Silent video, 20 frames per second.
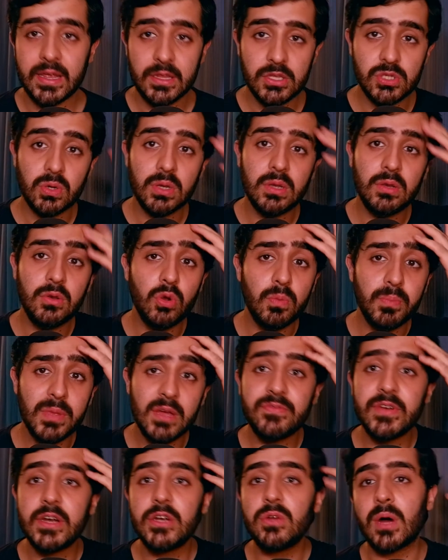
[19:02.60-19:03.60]
So don't be
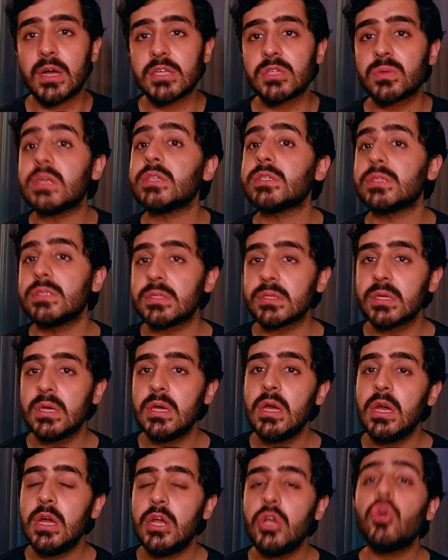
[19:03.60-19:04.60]
afraid to ask questions.
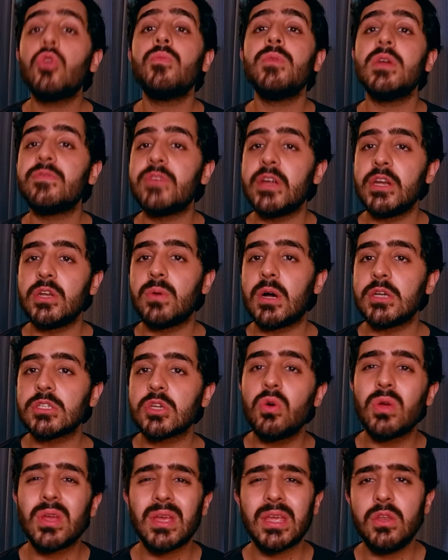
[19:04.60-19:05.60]
Don't be afraid to ask,
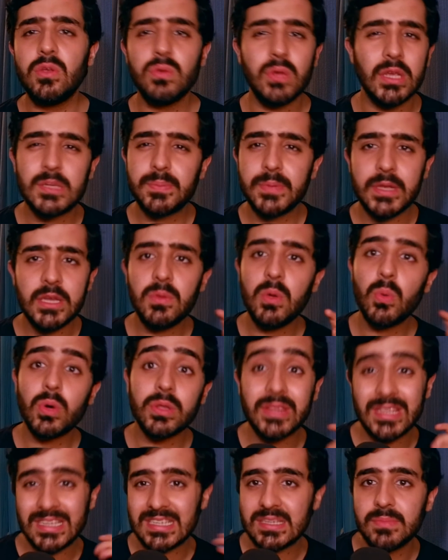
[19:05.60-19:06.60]
okay, can you explain to me what
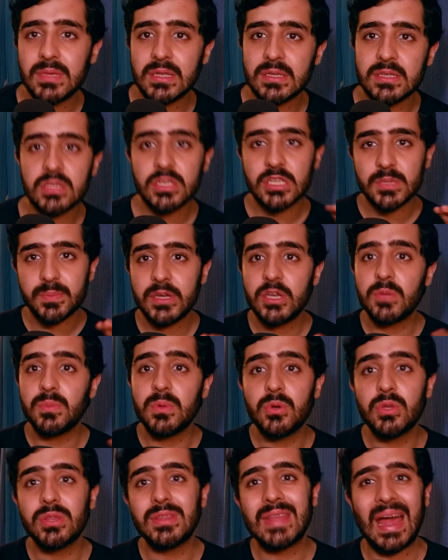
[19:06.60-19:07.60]
this means? Can you explain to me
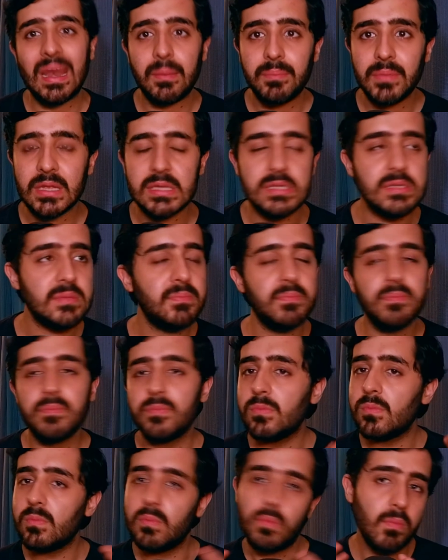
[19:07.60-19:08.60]
what that means?
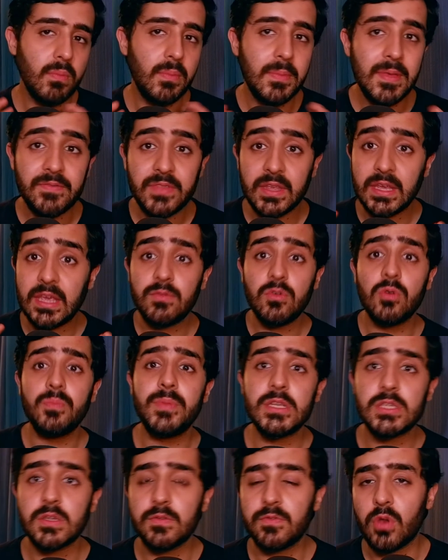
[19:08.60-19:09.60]
If they give you a
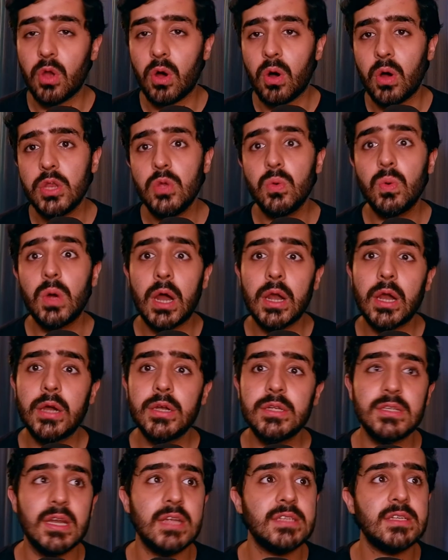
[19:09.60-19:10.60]
piece of law and you can't
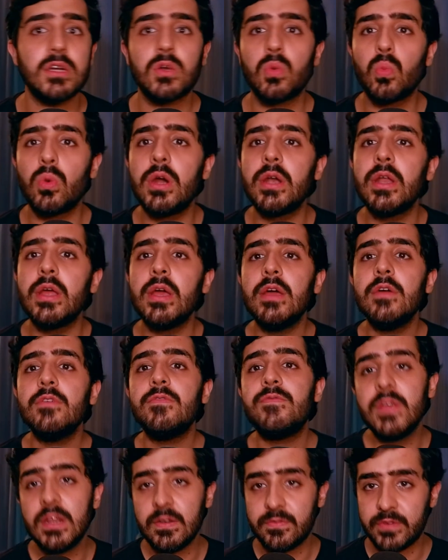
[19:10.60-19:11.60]
understand a certain word,
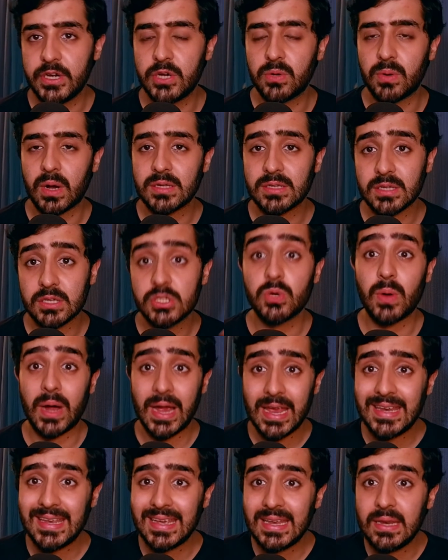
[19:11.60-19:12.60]
feel free to ask. So I
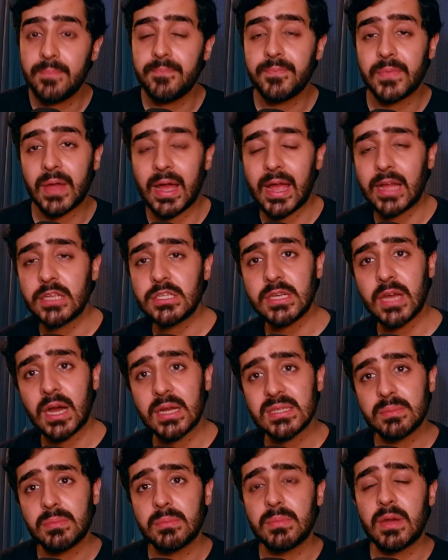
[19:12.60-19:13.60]
did. I actually asked
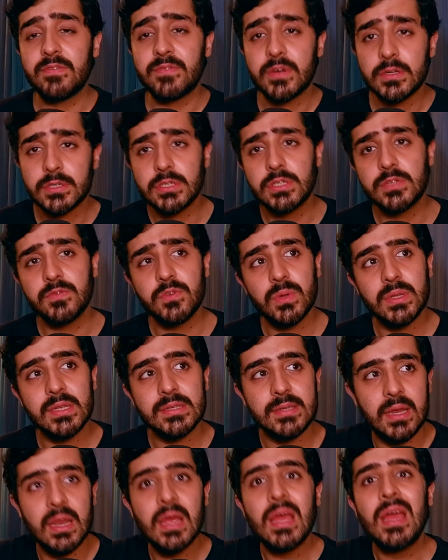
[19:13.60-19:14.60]
them in my first interview and they
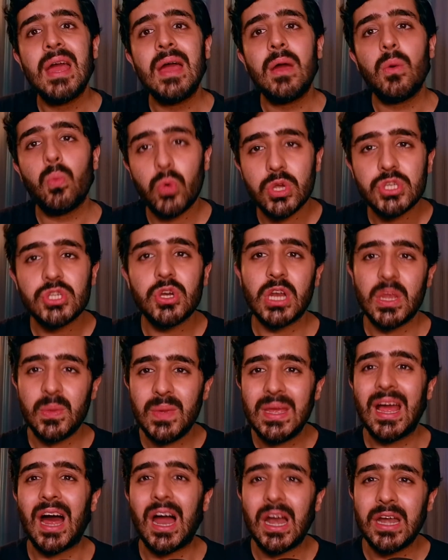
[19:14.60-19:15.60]
said, we're sorry, we
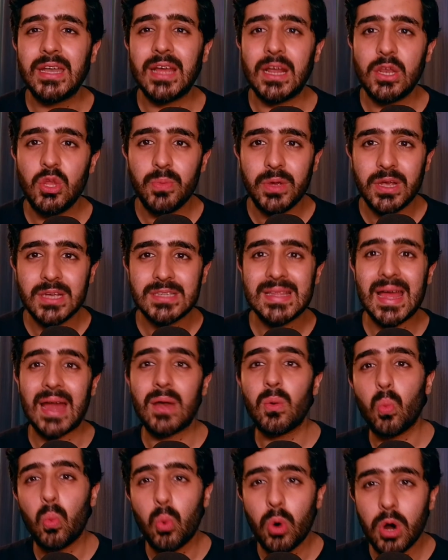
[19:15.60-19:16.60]
can't tell you because that
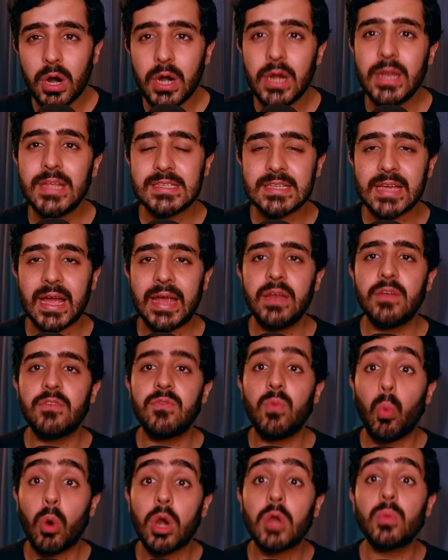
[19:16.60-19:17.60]
word is kind of
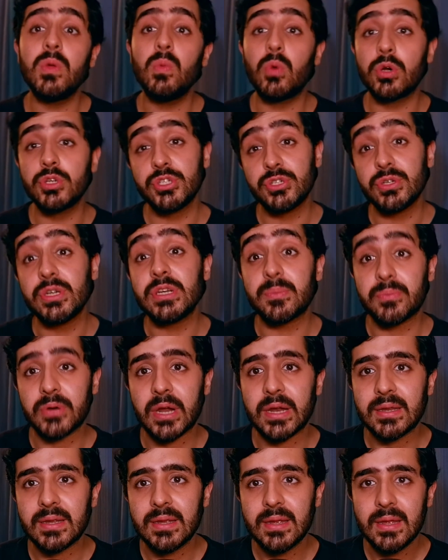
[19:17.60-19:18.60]
what we want you to interpret.
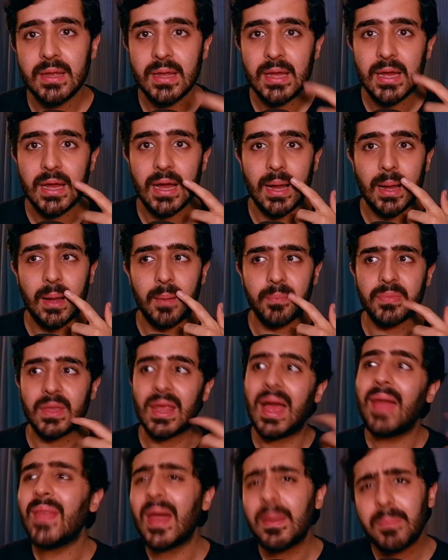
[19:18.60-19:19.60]

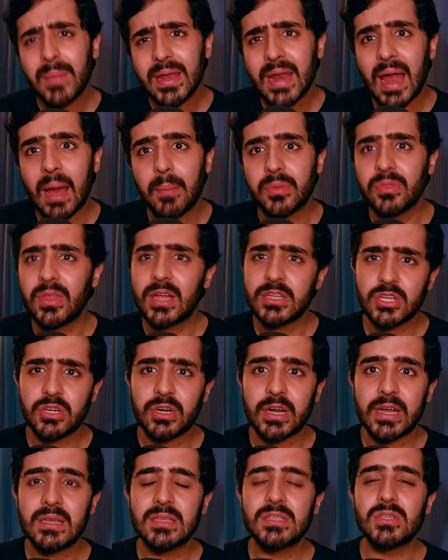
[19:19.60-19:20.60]
And that might happen. That's all
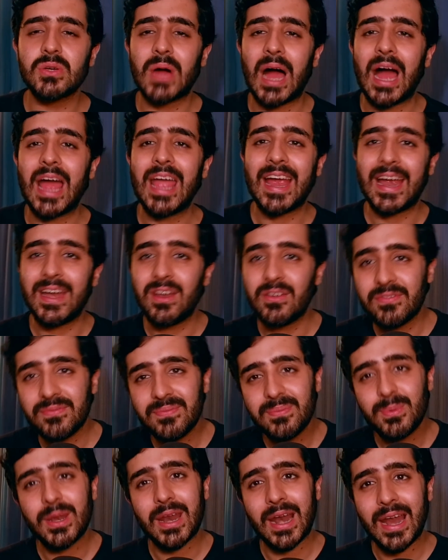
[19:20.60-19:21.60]
right. So I kind of
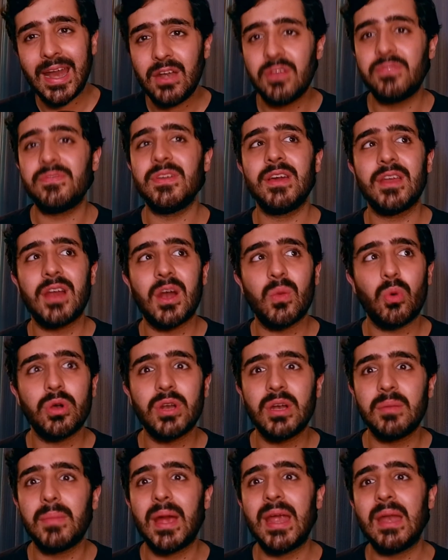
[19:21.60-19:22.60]
tried to figure out what
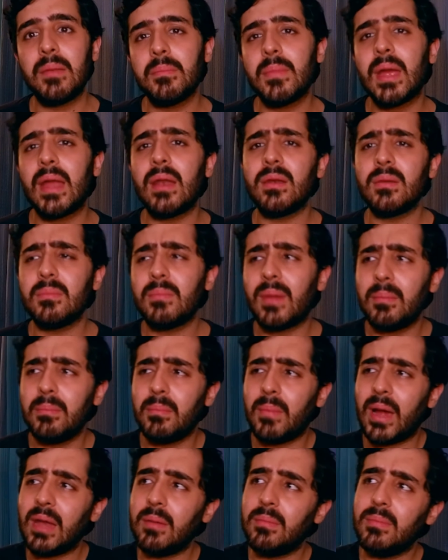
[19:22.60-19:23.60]
it might
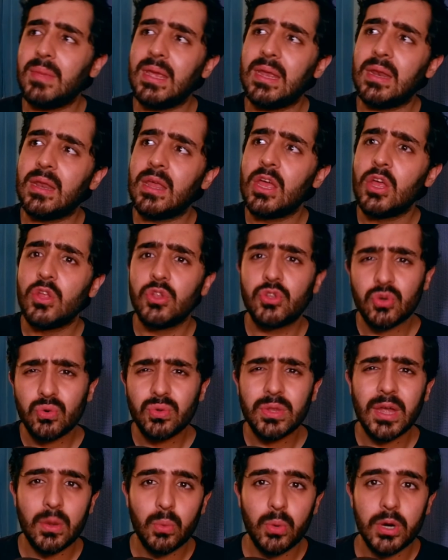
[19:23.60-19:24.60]
mean through
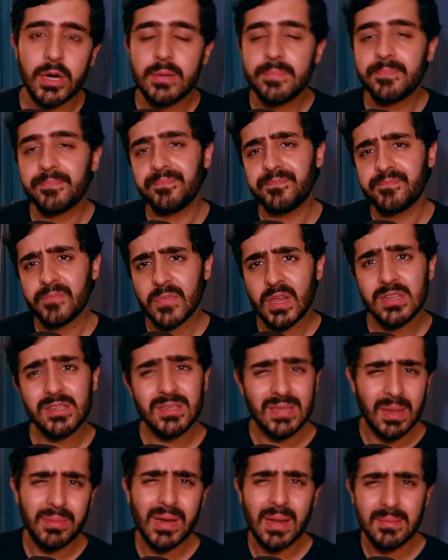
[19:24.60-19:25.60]
that word. So
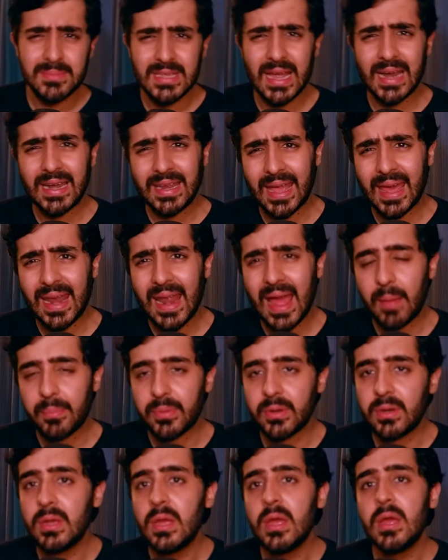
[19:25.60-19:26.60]
sometimes that can
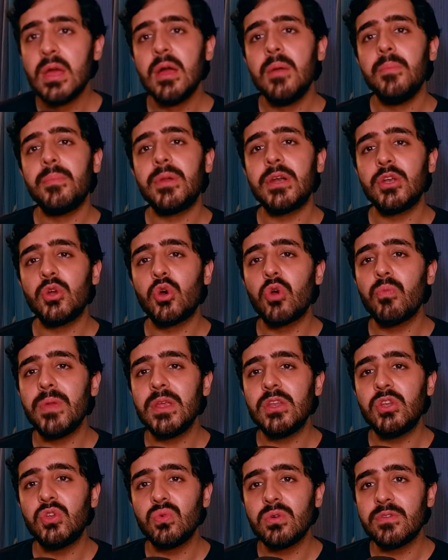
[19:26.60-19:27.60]
happen, but don't be
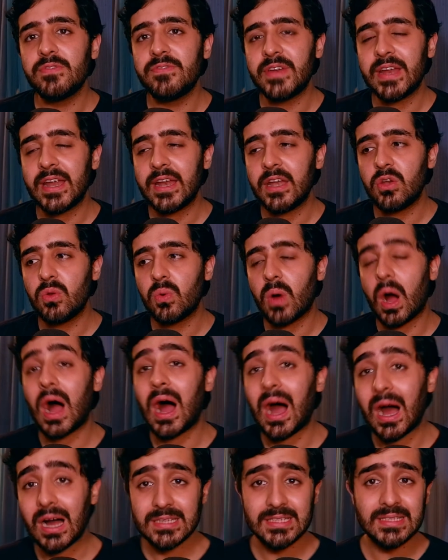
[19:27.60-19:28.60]
too afraid to
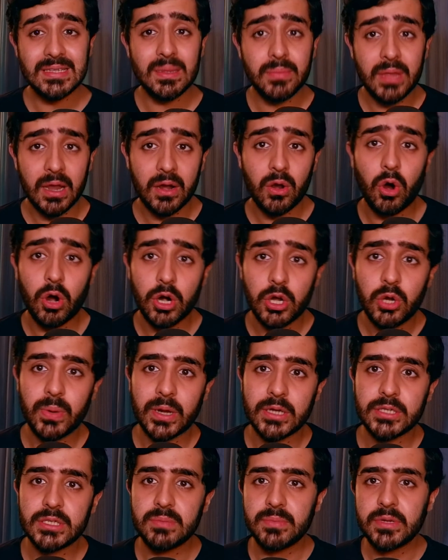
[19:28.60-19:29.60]
ask them that odd
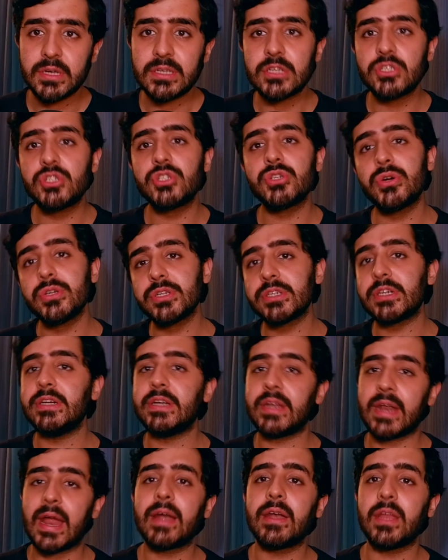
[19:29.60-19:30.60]
question because it shows you're
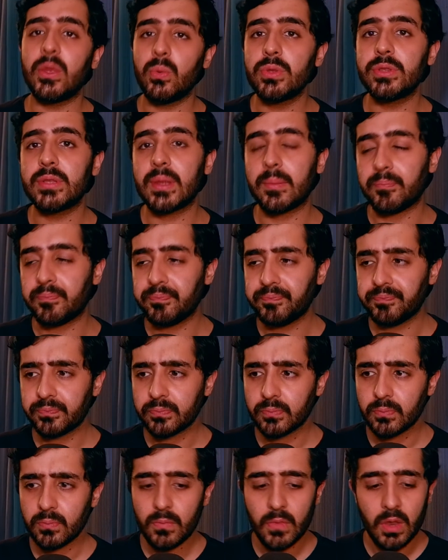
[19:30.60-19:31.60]
interacting with
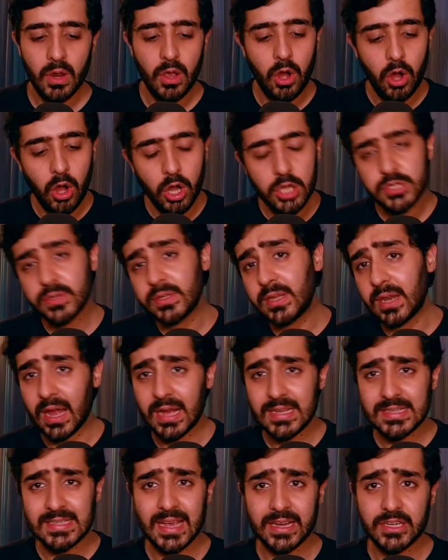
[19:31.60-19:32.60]
them. Also in the last
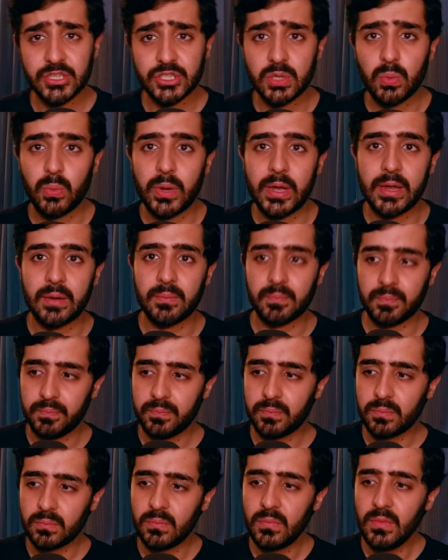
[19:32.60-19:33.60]
section where
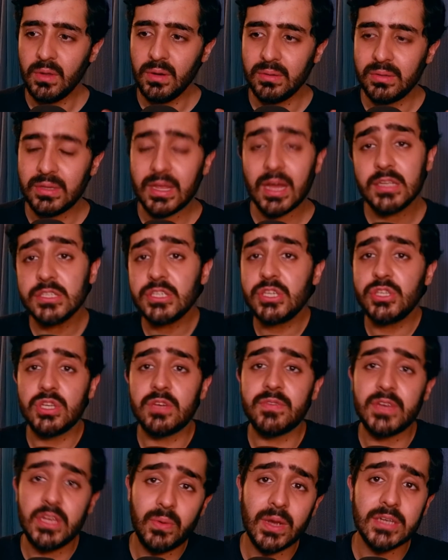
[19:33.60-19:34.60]
they ask you, do you have
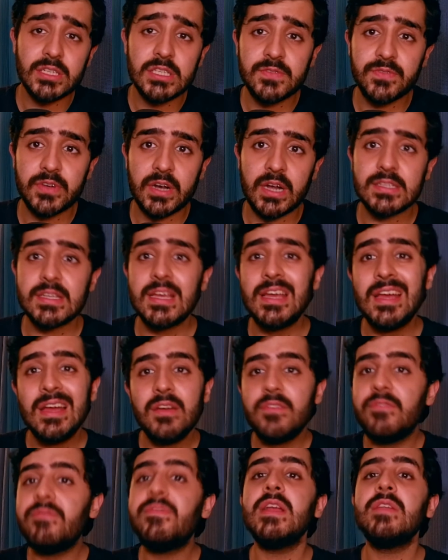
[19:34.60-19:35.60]
any questions for us?
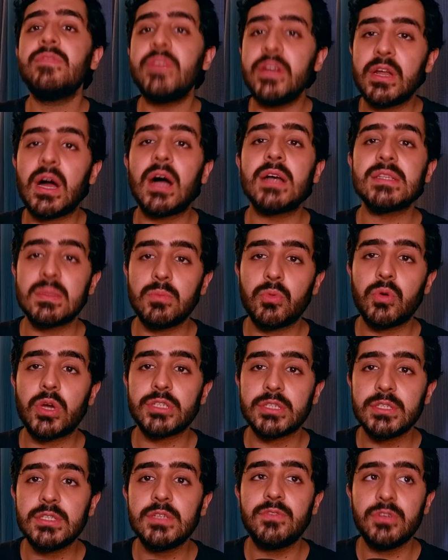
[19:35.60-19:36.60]
Feel free to ask them
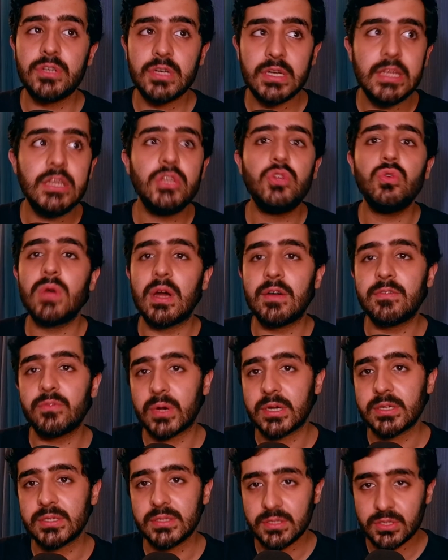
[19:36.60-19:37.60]
questions if you really do have questions.